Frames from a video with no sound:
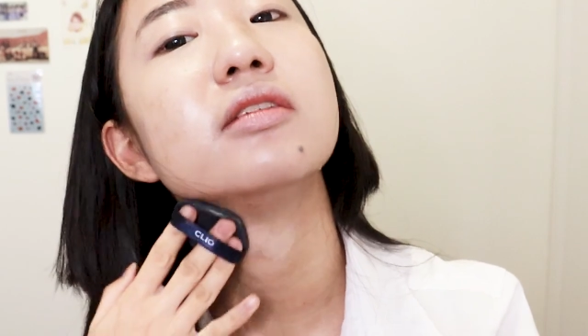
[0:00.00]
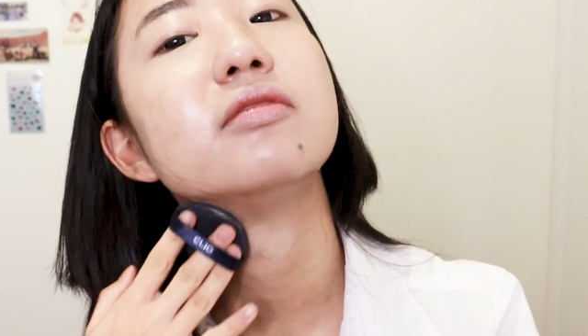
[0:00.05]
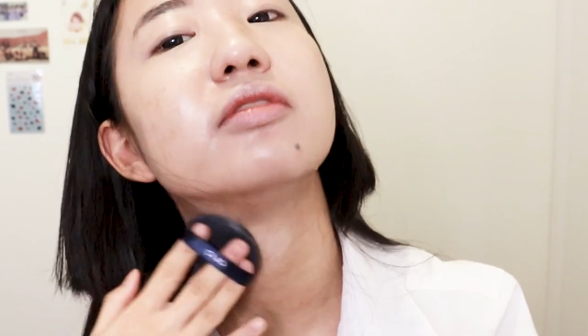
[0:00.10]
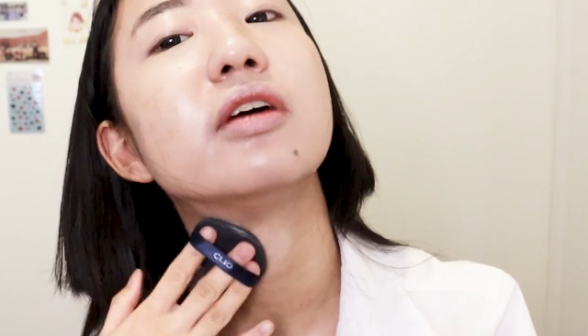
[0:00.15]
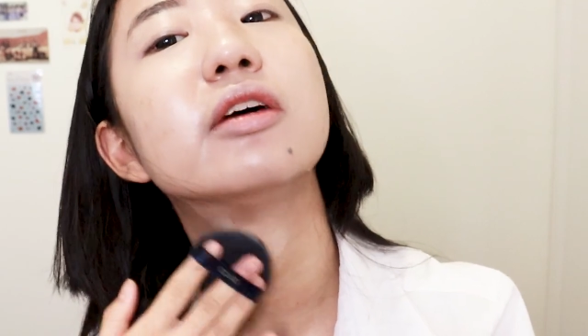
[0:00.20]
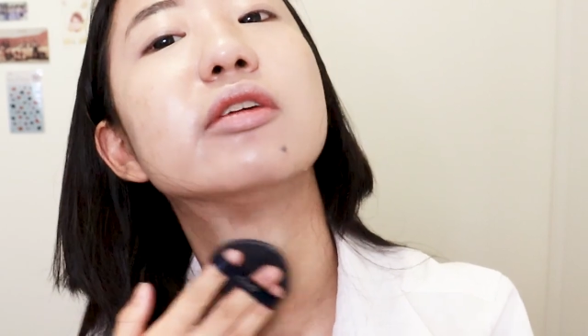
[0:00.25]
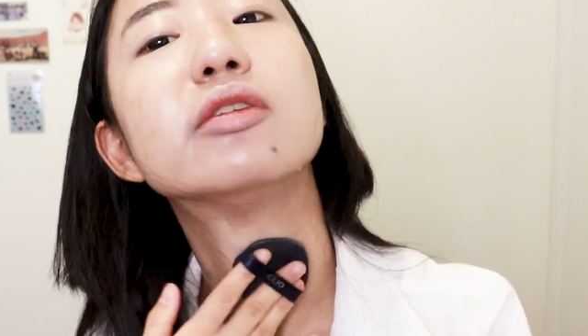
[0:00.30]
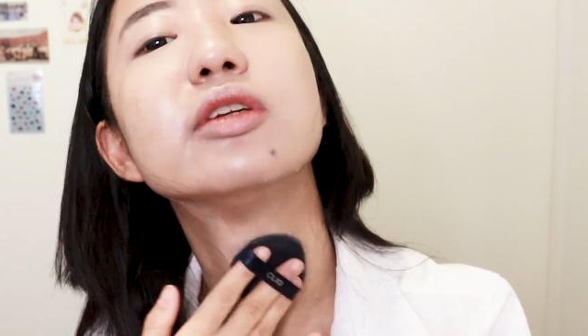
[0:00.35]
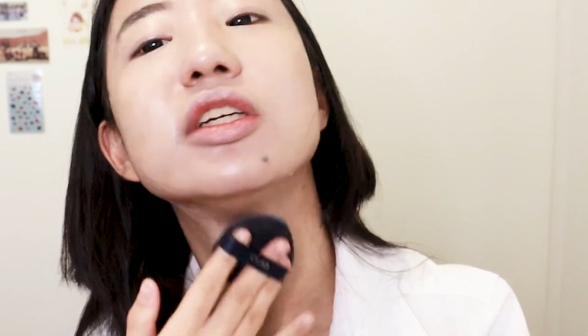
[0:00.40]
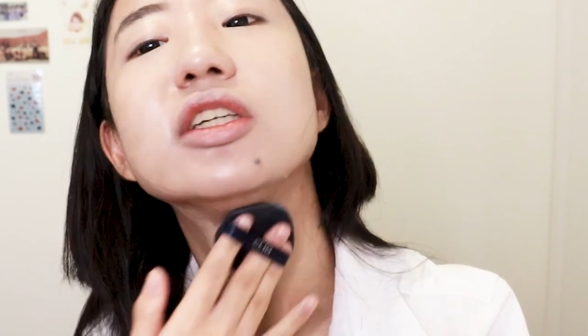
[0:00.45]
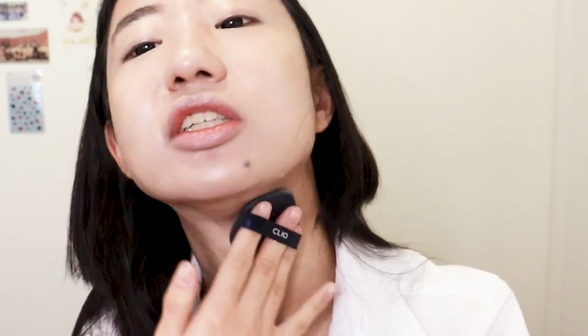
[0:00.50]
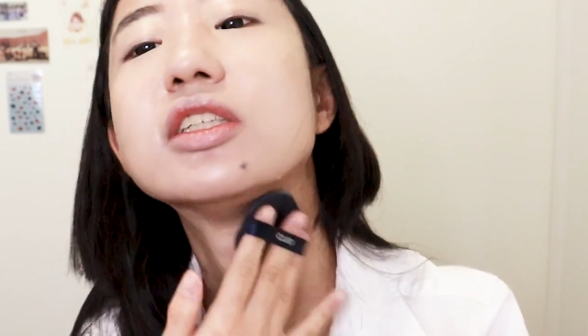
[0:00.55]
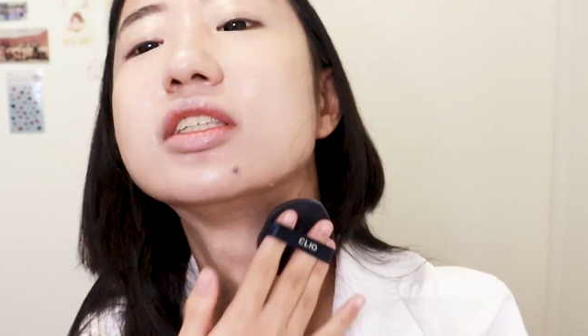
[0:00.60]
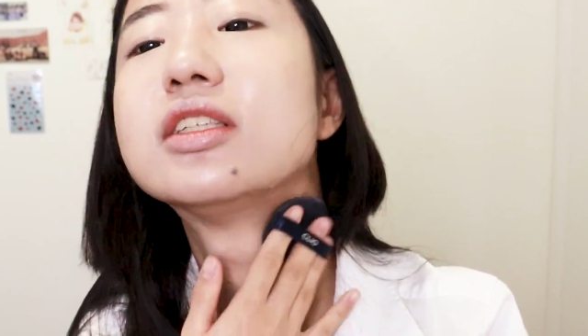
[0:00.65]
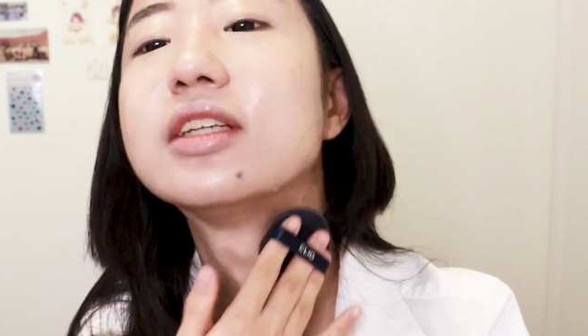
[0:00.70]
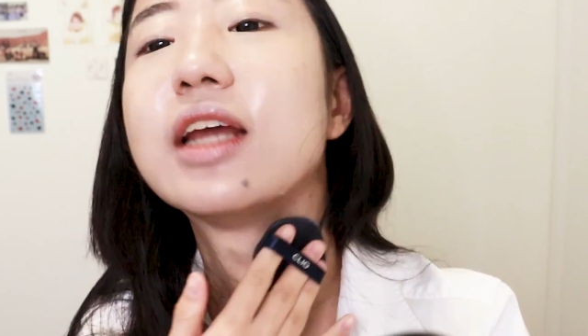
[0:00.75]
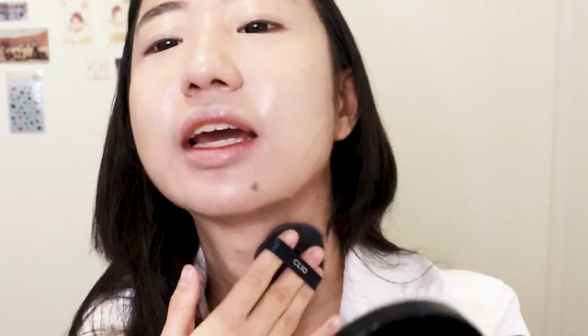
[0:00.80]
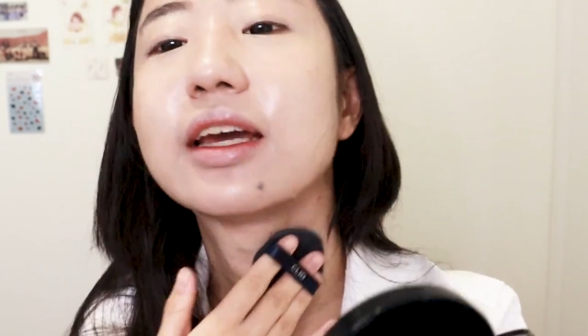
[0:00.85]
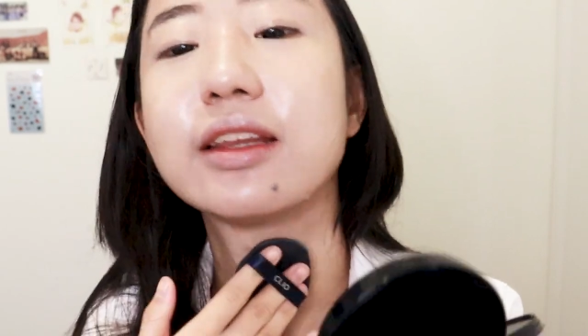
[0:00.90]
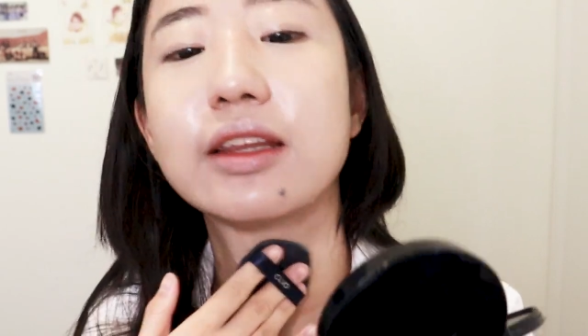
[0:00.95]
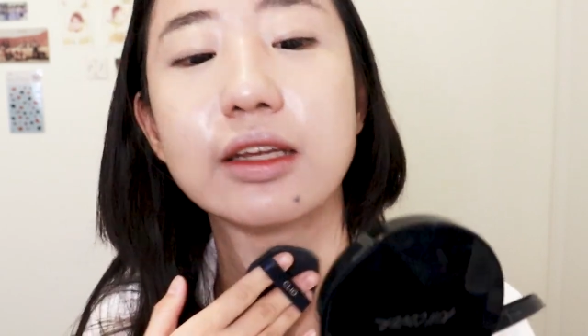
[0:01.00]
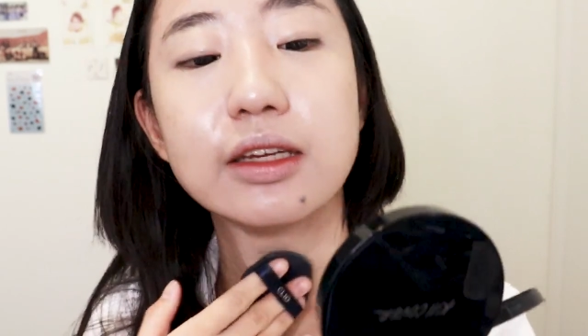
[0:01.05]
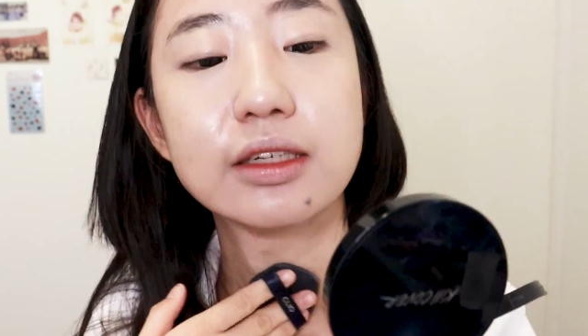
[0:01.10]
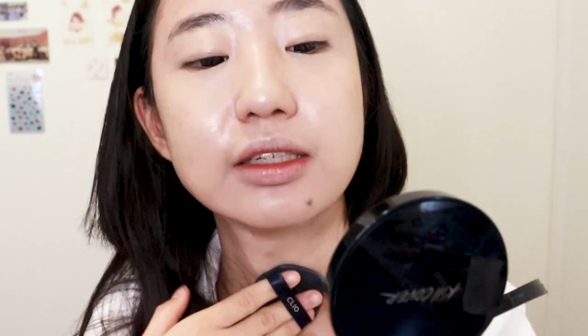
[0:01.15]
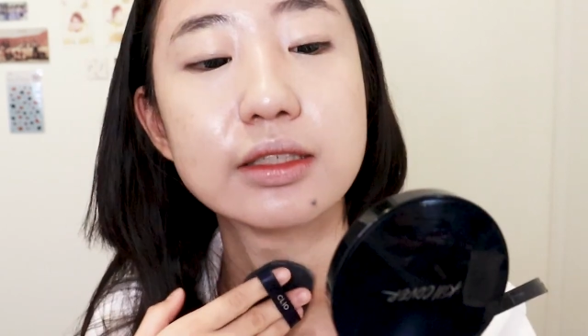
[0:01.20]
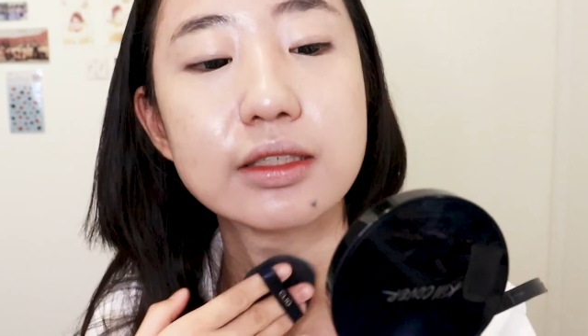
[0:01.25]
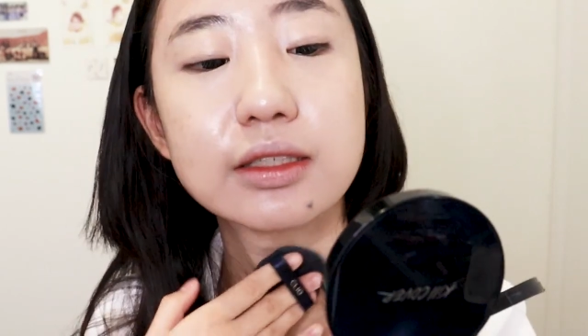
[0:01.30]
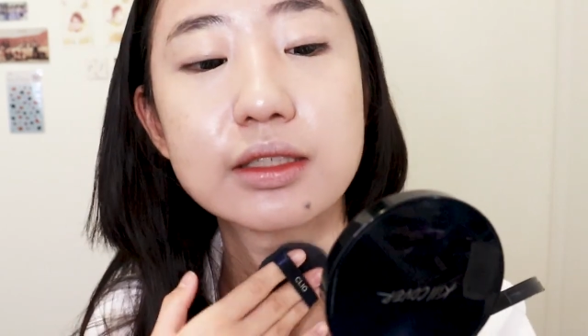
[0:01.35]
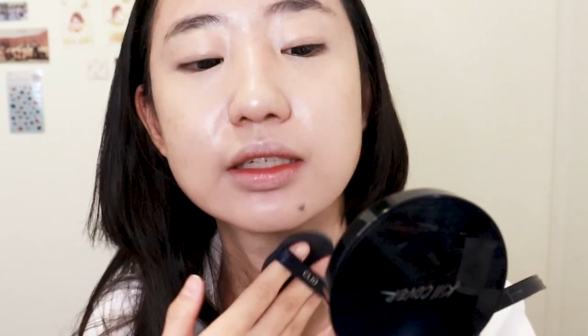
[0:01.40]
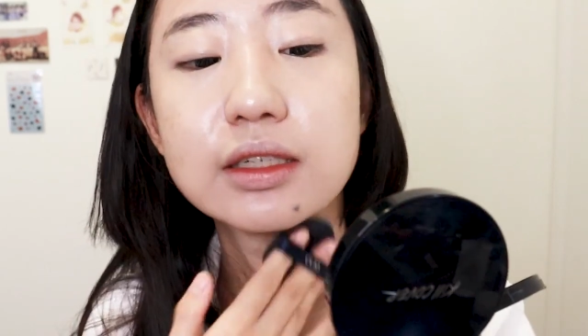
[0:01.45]
foundation neck
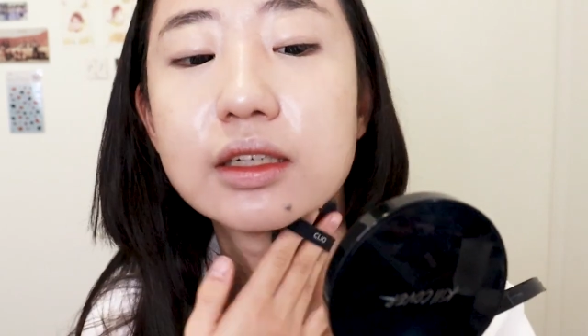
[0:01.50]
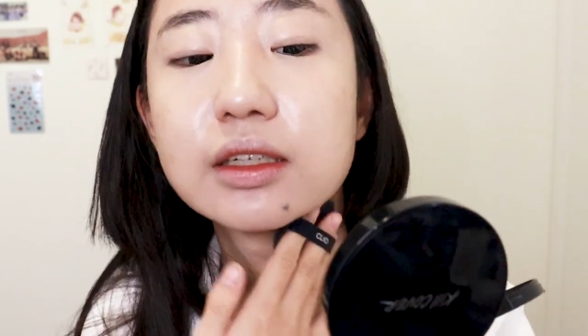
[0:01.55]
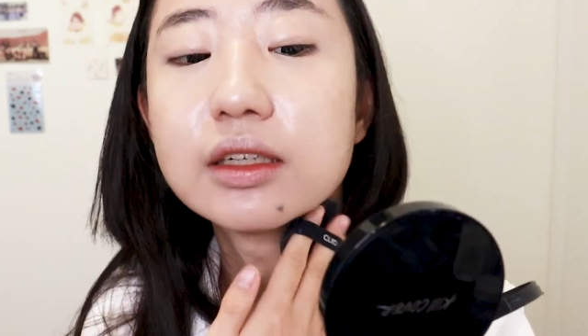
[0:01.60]
things.